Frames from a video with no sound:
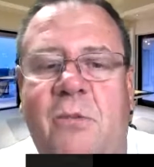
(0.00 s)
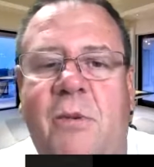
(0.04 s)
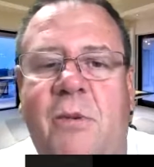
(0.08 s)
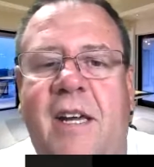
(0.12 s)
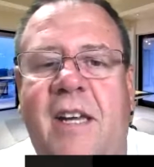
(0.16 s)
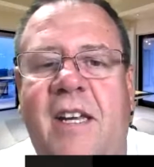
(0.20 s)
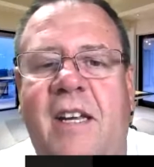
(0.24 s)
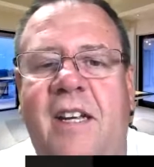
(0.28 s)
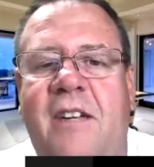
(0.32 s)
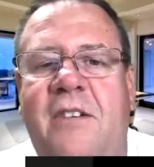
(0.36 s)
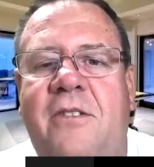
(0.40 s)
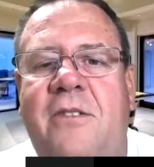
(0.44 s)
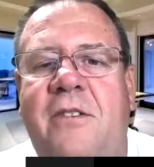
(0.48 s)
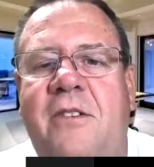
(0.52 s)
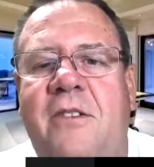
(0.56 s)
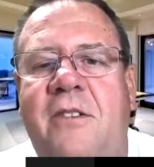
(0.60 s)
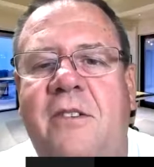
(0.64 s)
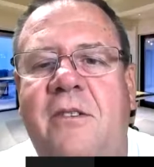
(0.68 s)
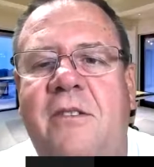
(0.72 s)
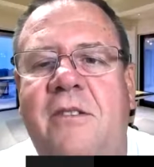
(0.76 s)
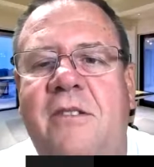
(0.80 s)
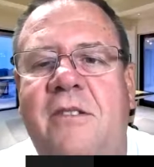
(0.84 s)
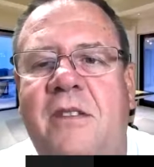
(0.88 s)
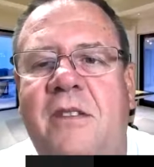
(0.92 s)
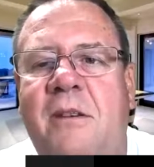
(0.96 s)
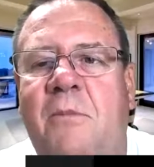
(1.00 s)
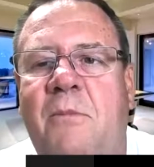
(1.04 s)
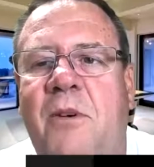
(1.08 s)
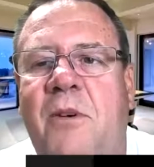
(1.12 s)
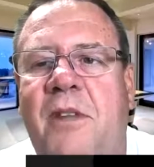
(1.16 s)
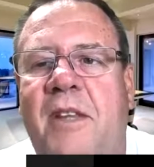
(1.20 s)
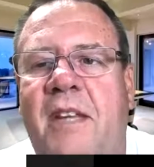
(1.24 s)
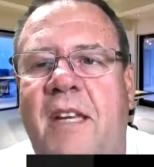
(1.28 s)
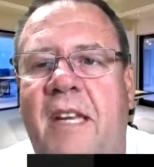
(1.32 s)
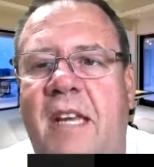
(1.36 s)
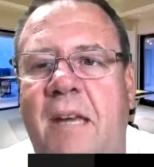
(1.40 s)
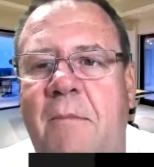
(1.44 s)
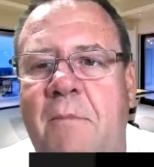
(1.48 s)
We can introduce them
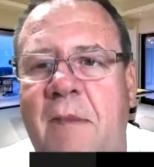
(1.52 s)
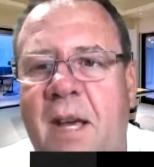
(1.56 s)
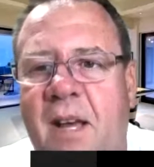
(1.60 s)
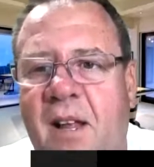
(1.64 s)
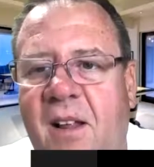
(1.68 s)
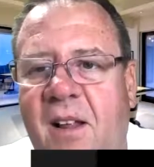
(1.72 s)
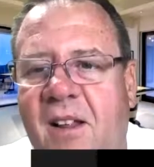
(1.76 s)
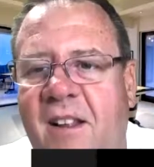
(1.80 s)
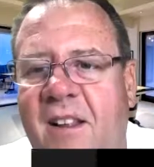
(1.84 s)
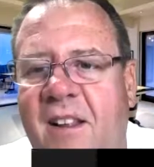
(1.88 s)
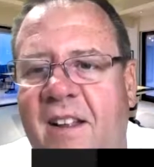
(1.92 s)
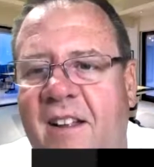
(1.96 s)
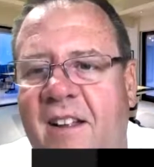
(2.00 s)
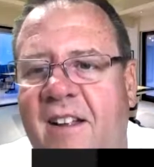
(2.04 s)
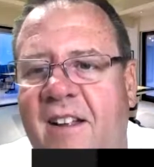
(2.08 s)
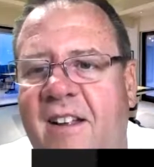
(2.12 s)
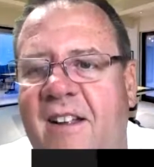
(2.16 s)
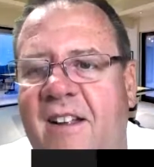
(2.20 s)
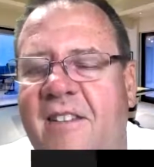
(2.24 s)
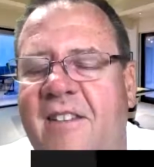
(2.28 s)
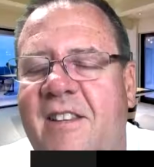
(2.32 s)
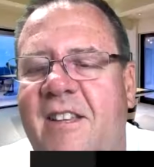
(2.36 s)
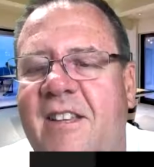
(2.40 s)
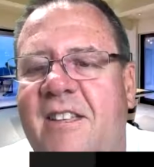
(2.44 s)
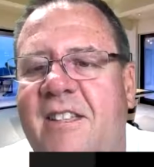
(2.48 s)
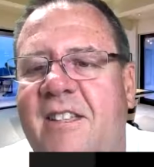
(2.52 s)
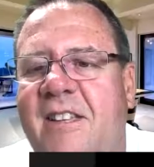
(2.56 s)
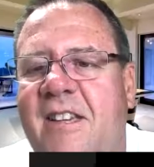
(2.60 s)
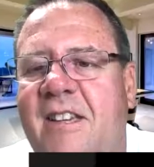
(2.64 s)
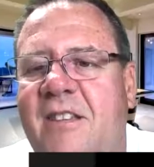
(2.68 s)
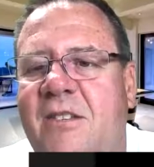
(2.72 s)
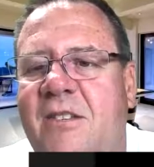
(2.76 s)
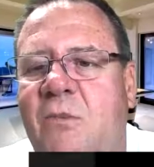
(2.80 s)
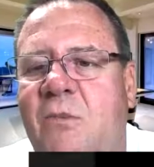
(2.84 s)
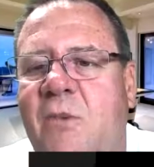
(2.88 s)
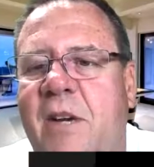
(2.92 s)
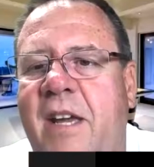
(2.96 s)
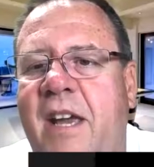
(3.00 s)
with an email that
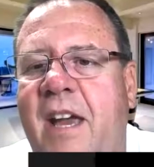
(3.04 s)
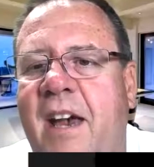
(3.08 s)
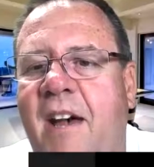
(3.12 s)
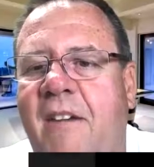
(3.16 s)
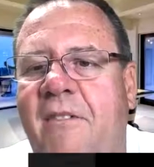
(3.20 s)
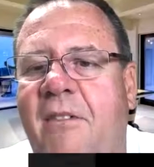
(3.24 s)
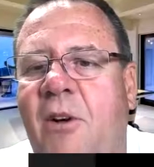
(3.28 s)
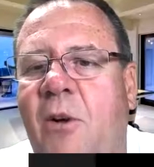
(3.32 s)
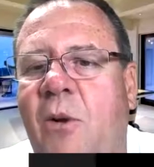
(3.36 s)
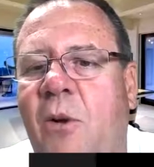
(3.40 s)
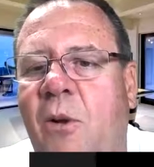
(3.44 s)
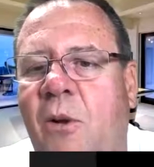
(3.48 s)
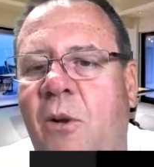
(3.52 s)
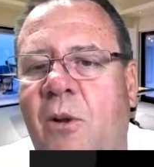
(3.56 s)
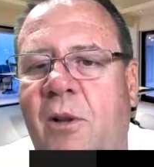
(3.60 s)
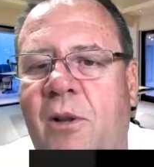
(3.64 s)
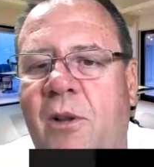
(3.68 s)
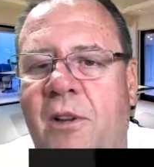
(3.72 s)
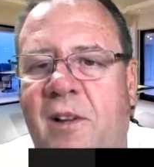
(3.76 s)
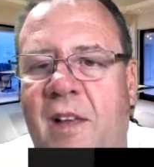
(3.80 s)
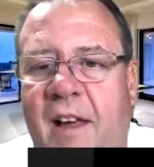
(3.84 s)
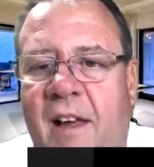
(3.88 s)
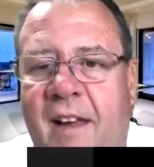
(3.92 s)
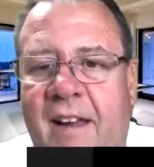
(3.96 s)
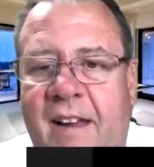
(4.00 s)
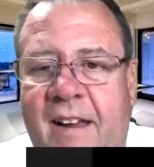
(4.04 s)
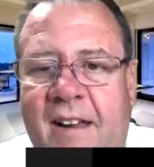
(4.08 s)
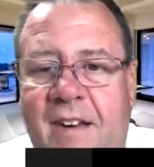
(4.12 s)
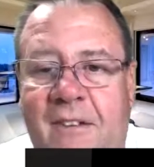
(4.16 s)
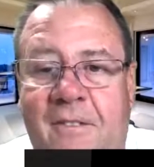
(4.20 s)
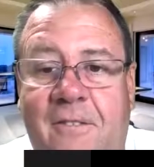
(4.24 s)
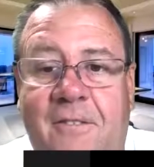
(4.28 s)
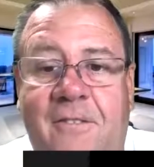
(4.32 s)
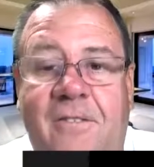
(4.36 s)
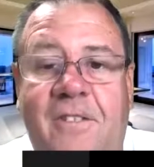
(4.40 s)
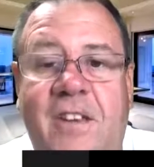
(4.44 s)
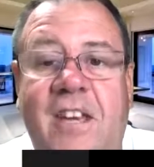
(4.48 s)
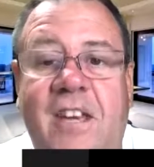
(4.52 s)
says, we have a whole line
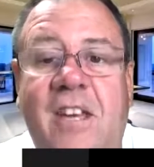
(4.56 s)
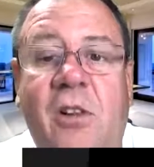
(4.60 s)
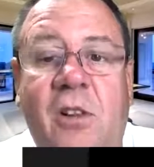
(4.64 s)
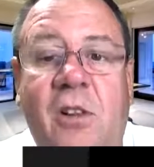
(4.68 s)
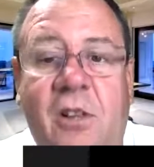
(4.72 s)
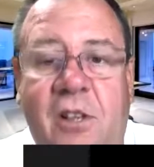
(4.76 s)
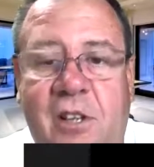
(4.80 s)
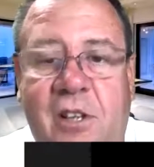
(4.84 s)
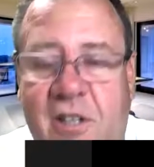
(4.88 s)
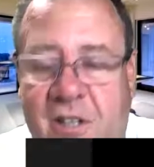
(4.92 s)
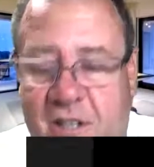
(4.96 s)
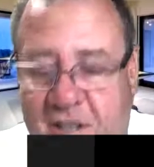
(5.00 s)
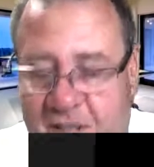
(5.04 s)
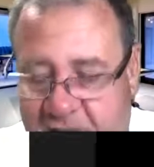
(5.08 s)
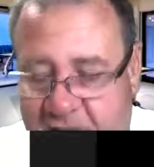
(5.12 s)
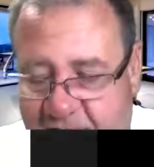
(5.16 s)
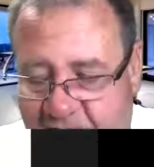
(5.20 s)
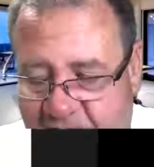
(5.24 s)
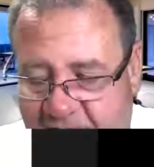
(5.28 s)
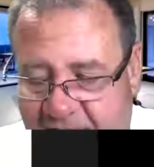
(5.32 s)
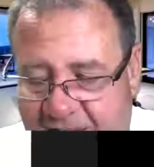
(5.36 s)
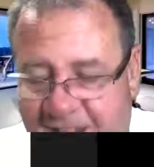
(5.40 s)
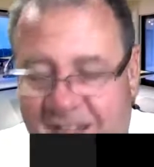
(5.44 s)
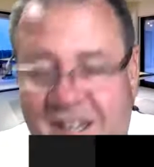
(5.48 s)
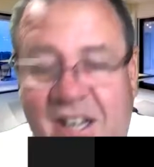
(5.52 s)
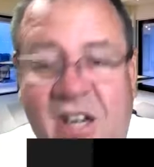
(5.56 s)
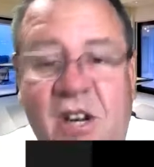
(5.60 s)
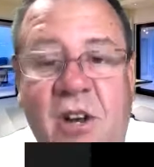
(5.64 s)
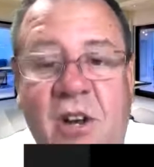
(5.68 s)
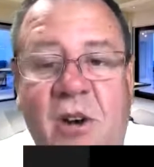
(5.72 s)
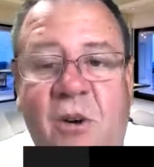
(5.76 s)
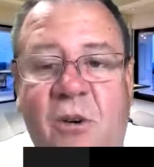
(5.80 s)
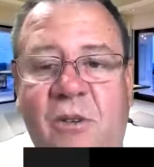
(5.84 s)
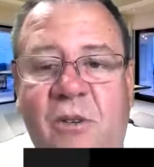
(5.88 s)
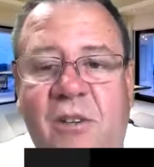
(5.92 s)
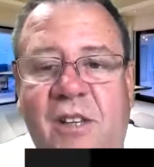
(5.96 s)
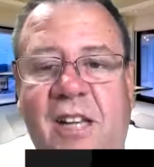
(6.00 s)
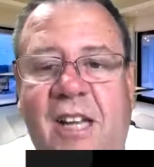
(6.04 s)
of feel good, you
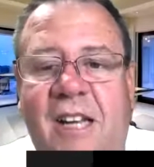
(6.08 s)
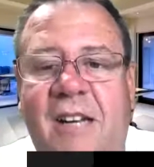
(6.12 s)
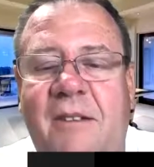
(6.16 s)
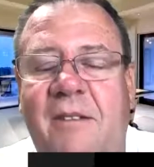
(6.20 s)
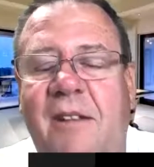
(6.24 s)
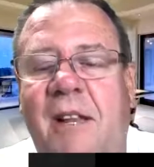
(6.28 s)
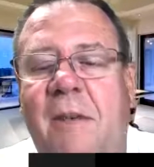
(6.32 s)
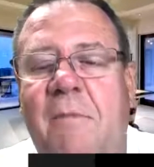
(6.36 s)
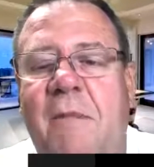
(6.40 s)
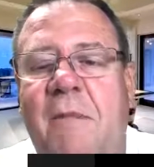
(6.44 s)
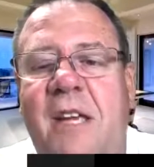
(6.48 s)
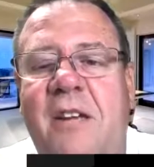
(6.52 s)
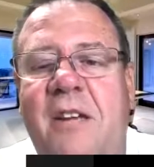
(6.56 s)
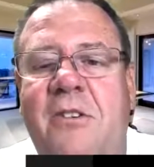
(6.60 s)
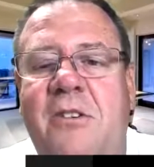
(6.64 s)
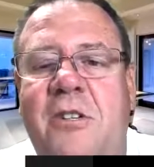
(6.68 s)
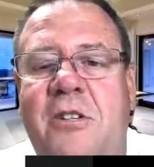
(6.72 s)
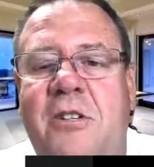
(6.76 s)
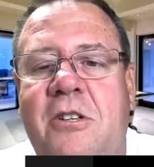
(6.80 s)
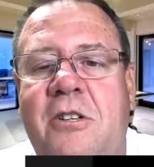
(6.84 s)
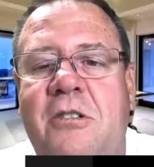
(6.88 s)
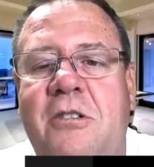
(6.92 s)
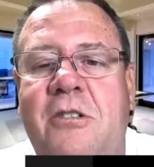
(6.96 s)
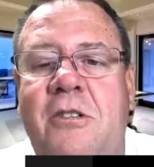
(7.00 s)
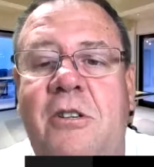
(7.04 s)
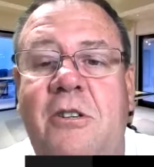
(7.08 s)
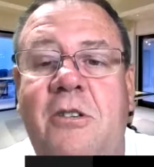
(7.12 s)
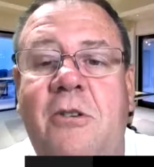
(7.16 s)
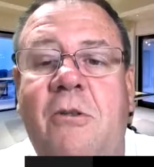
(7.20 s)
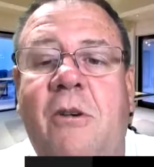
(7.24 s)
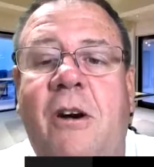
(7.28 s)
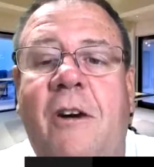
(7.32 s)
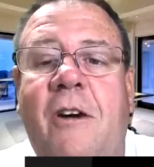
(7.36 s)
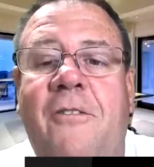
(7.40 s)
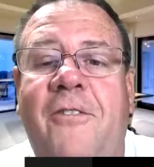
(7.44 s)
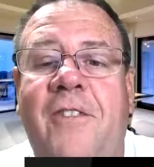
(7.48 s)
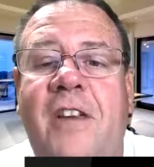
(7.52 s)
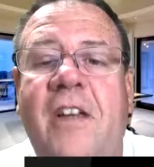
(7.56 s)
know, let me introduce you to
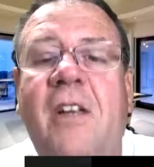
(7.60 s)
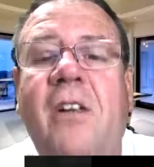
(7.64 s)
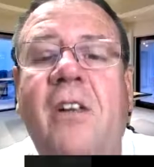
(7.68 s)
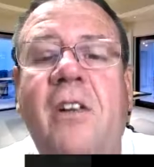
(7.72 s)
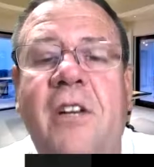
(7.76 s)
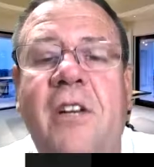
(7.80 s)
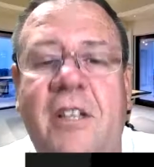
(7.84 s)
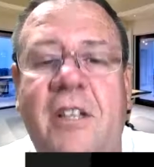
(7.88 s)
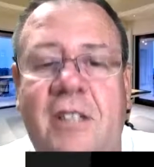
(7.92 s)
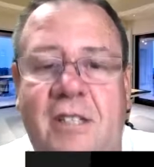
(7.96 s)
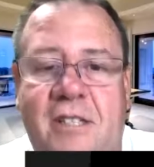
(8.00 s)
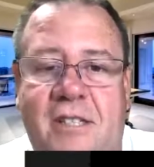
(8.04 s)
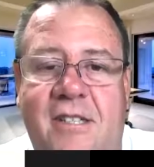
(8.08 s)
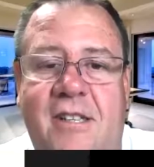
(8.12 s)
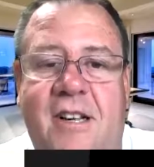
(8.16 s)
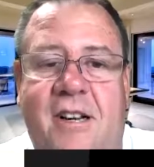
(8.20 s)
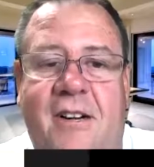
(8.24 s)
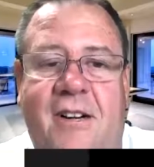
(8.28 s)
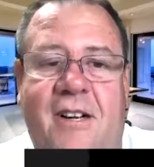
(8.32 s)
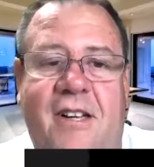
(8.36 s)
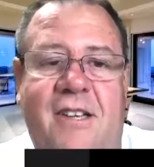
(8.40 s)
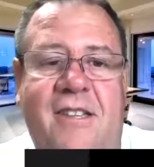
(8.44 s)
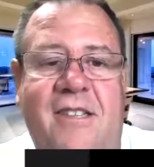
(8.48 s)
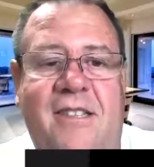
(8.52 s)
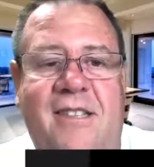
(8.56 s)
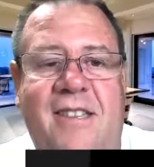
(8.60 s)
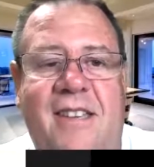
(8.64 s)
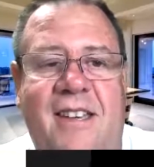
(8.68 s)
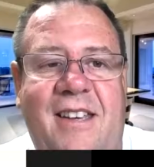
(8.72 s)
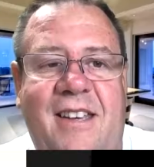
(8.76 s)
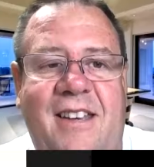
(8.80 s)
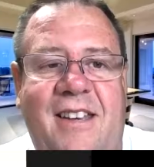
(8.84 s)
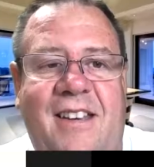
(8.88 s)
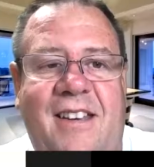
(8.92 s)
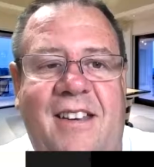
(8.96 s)
our feel good series.